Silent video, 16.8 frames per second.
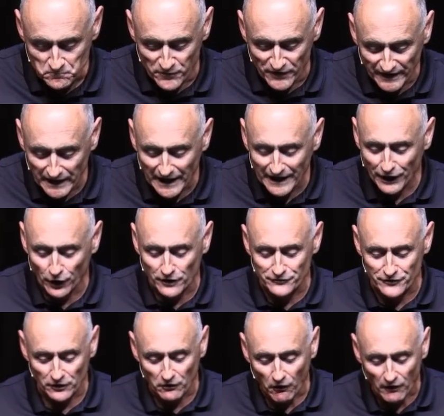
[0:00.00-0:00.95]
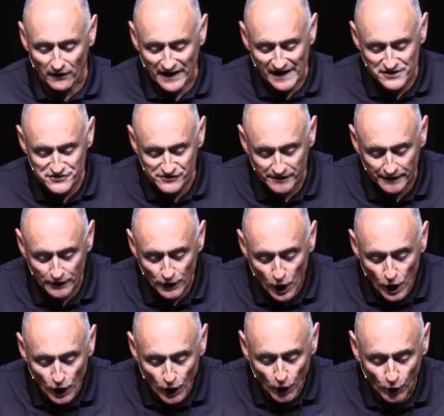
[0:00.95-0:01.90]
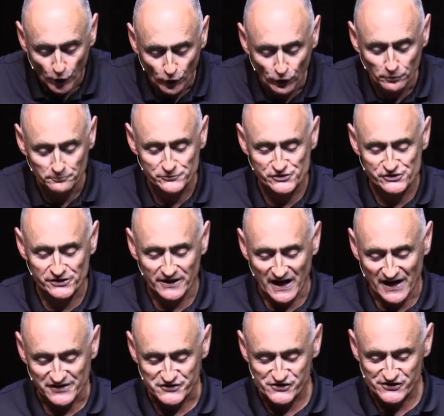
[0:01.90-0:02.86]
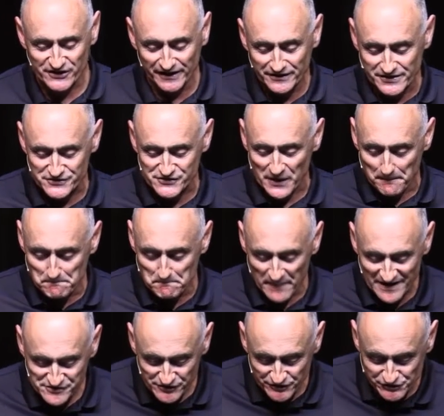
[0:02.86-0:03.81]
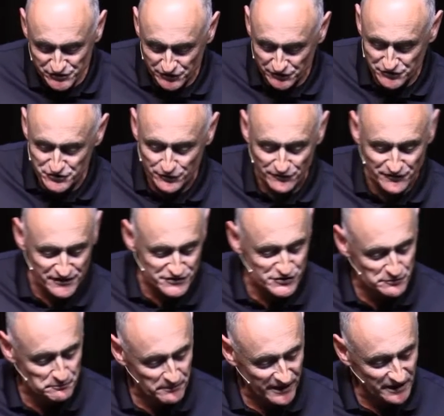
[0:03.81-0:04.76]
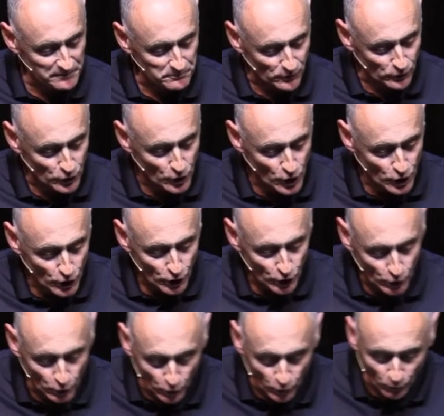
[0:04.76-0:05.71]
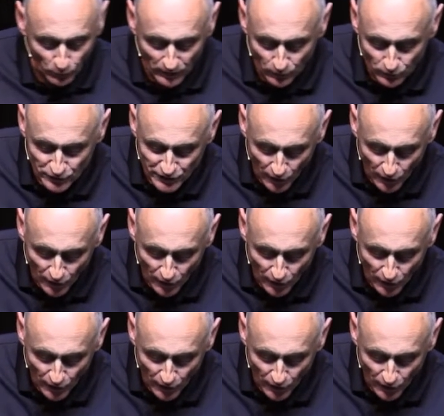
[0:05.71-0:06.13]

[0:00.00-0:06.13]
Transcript: Then I heard the Lord asking, whom should I send as a messenger to this people? who will